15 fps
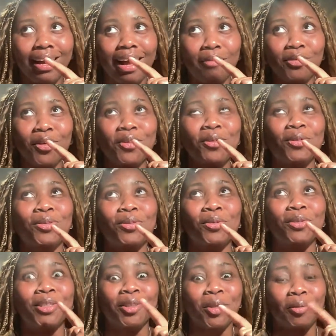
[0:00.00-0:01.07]
I'm so used
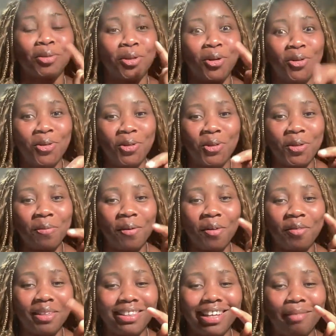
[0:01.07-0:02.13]
to description on YouTube.
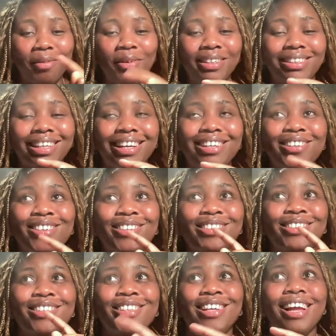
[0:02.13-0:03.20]
Obviously, I'm always saying
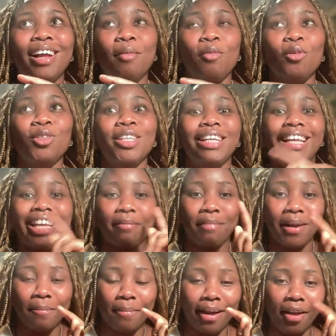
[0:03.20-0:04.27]
go to the link in
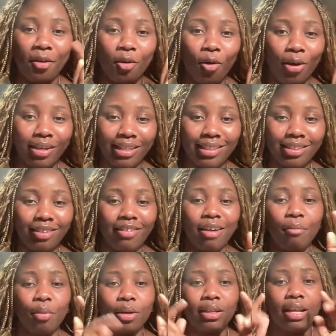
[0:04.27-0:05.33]
my bio on
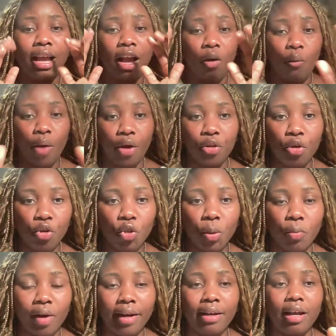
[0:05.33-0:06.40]
Instagram, but we're on
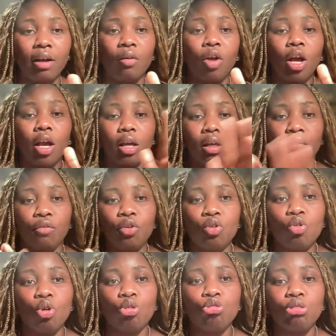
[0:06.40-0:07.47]
YouTube right now. If you
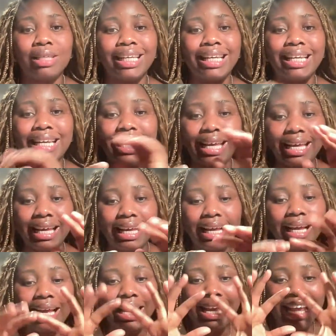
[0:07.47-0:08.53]
go to the link
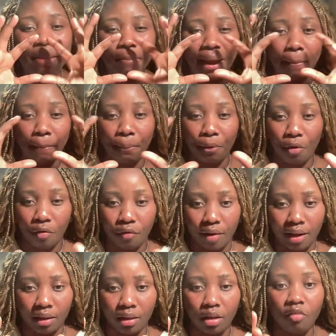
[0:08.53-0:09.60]
in my
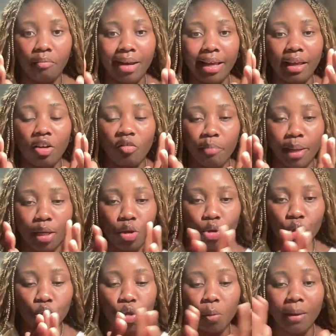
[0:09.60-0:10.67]
profile of my
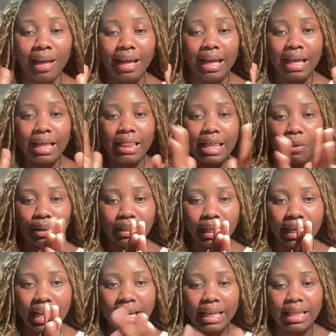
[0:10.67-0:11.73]
YouTube, there is
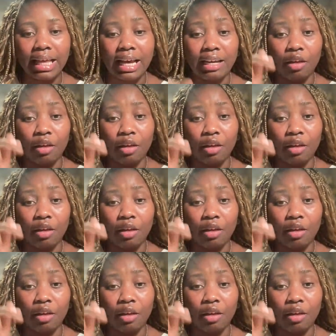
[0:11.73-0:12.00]
a link there.